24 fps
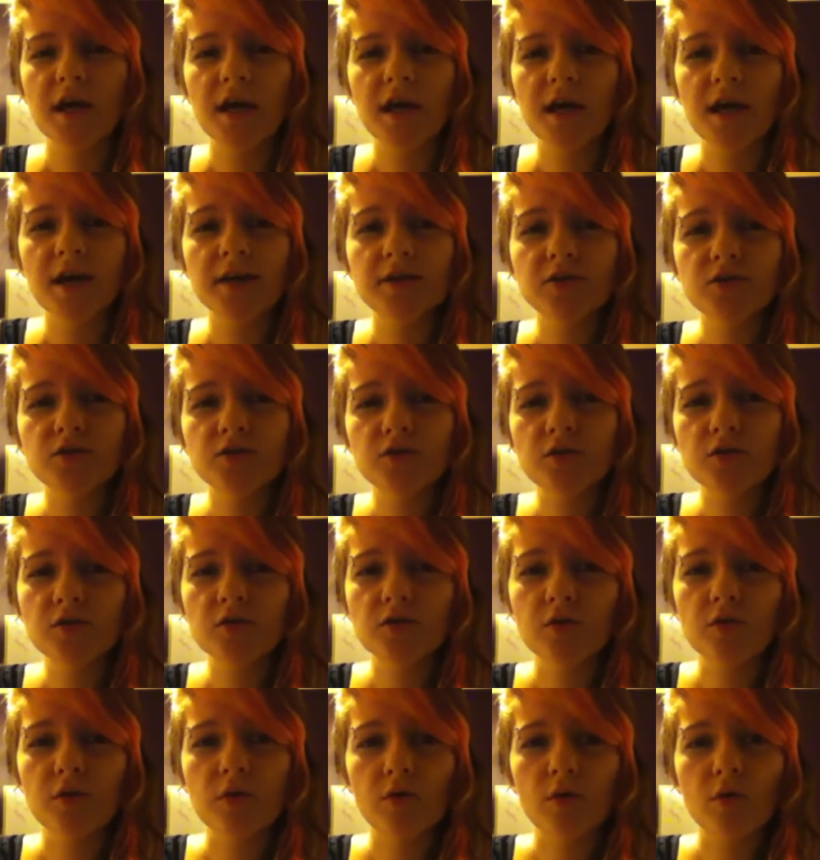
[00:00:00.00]
it's
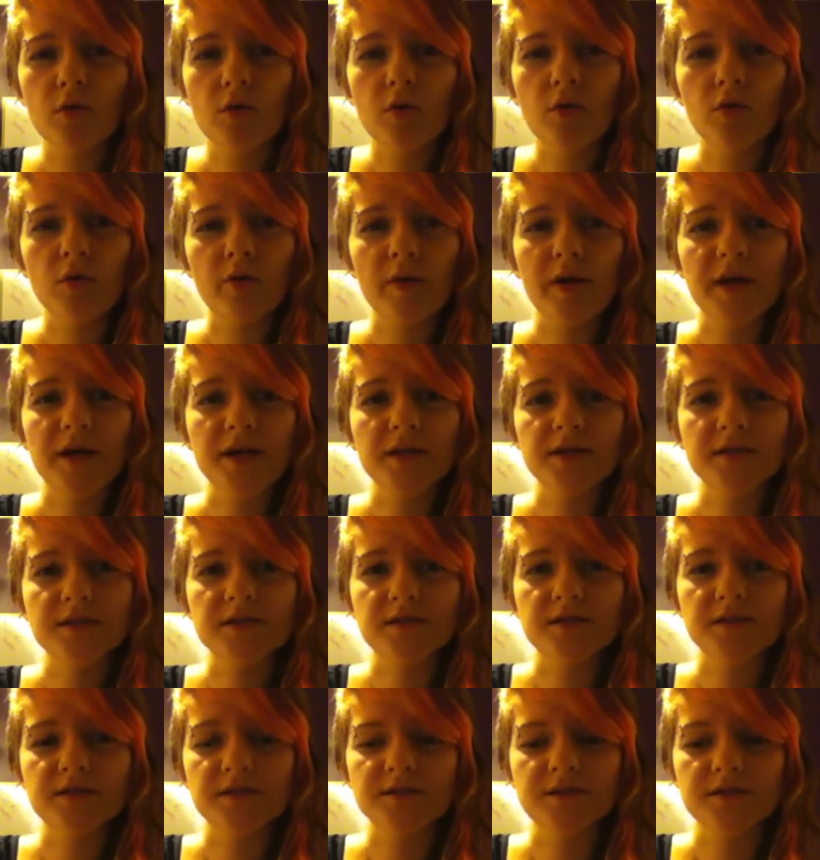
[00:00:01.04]
not
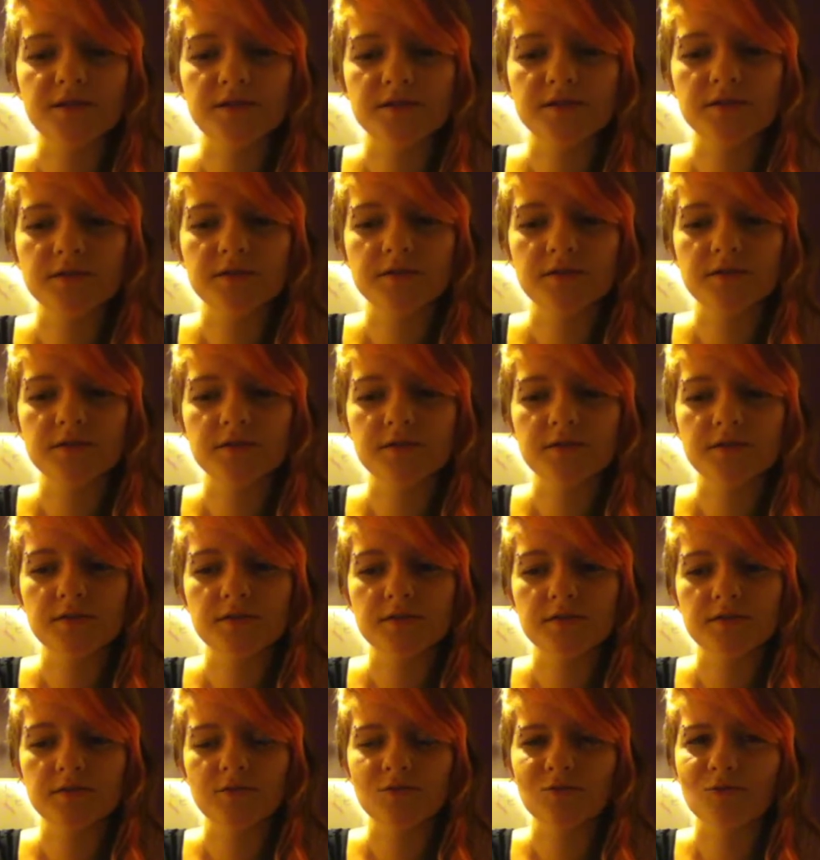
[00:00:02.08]
always
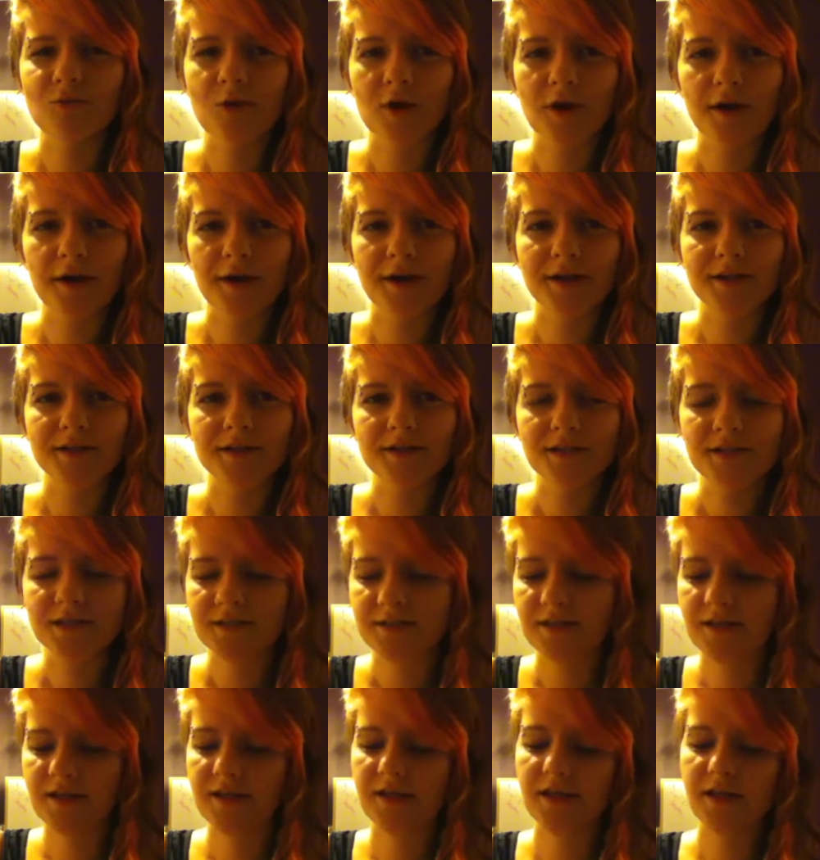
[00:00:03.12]
right. It's
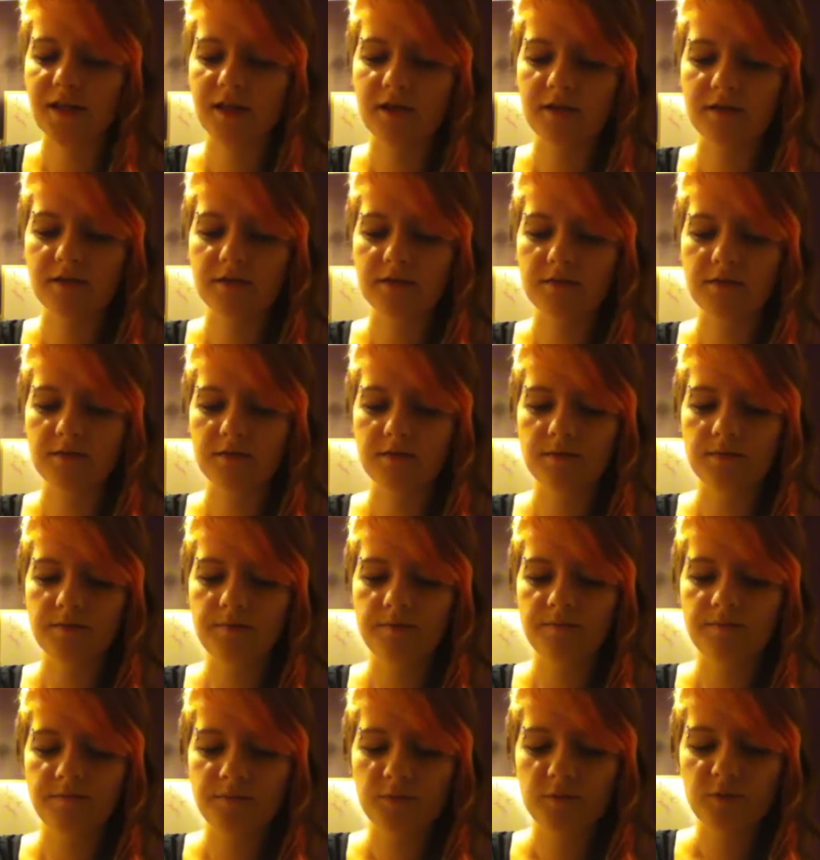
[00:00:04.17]
like
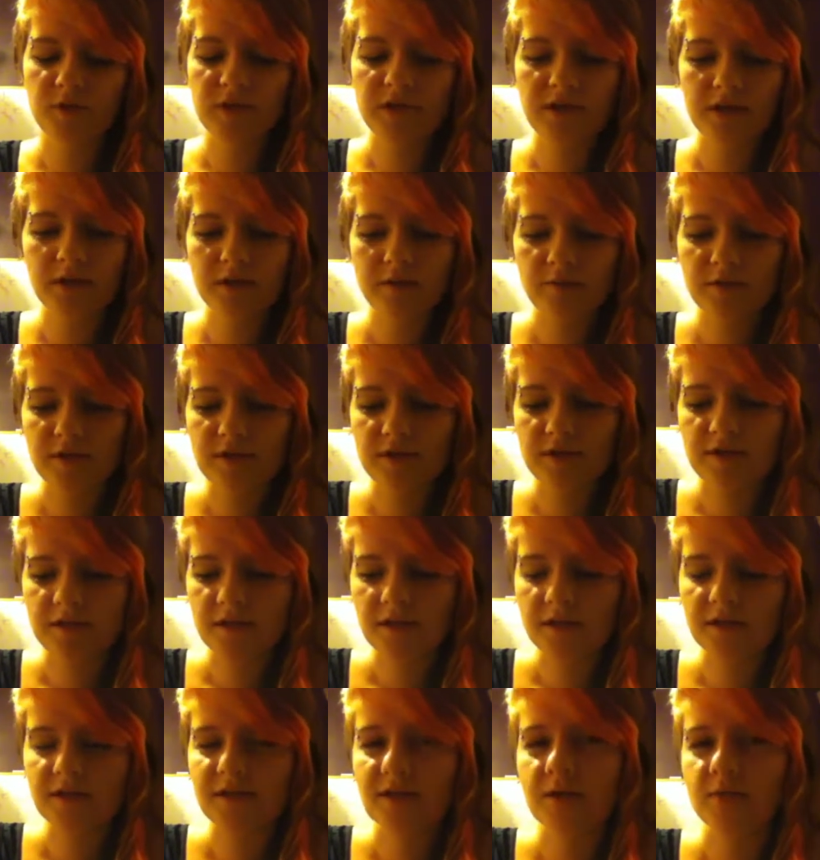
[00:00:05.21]
we
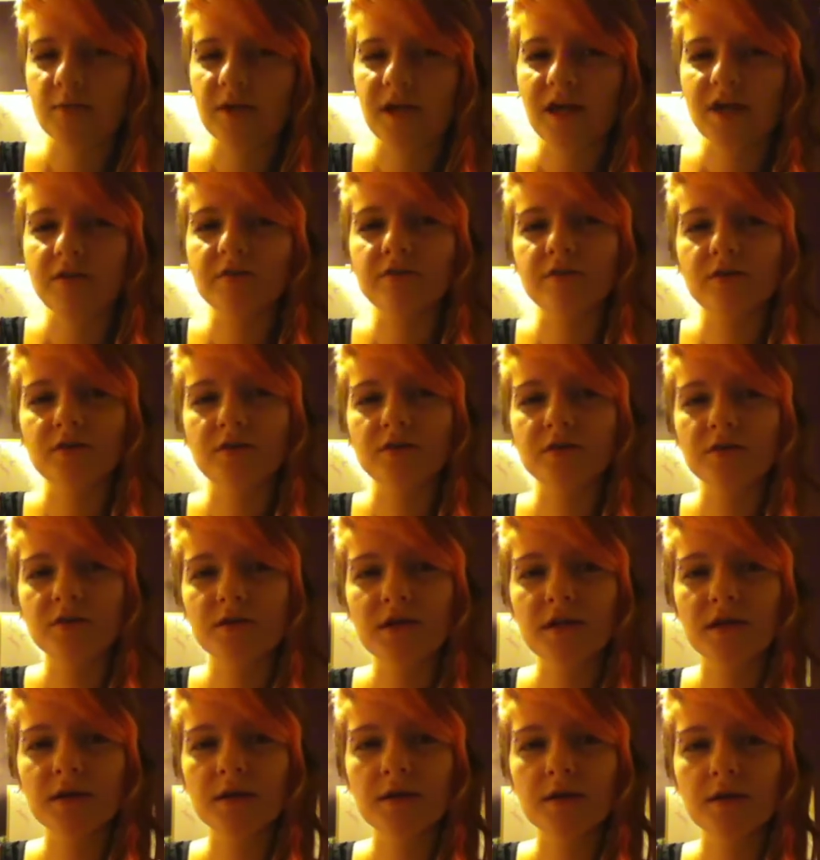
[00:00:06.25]
think that we have a
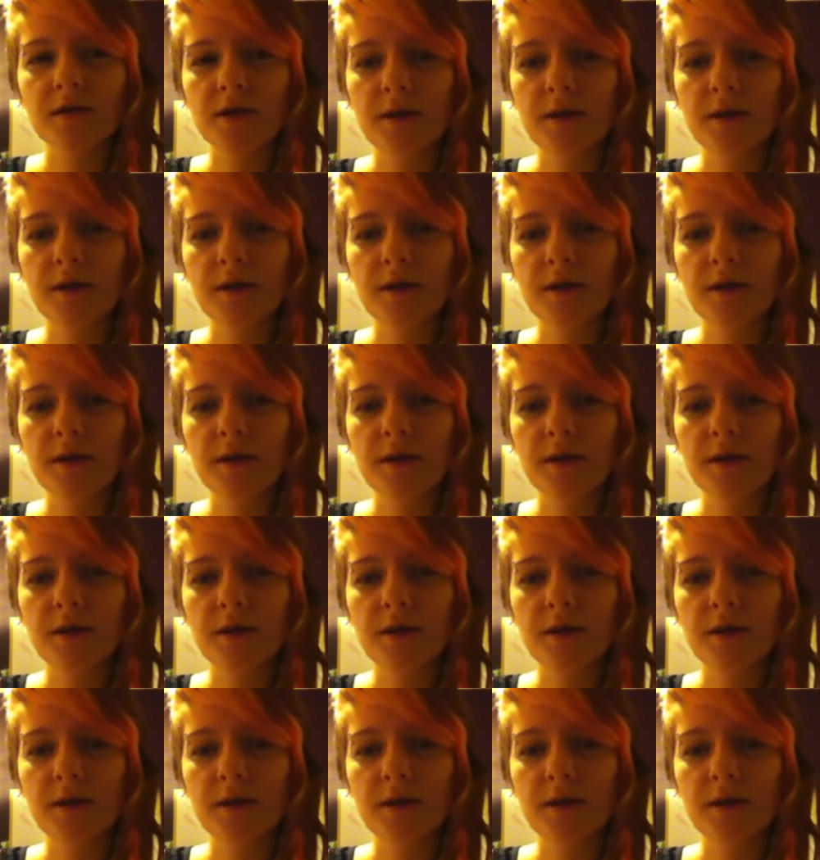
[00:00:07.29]
unique